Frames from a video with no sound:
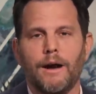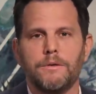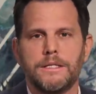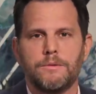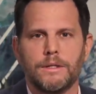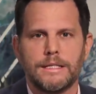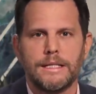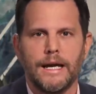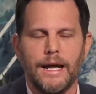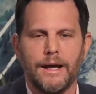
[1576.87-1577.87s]
That was what
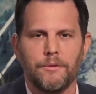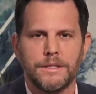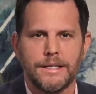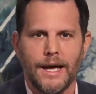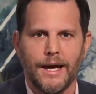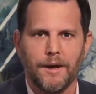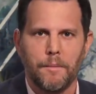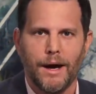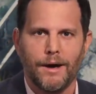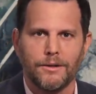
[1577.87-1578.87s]
CNN was saying
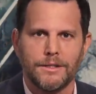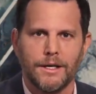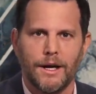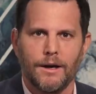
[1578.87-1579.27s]
about,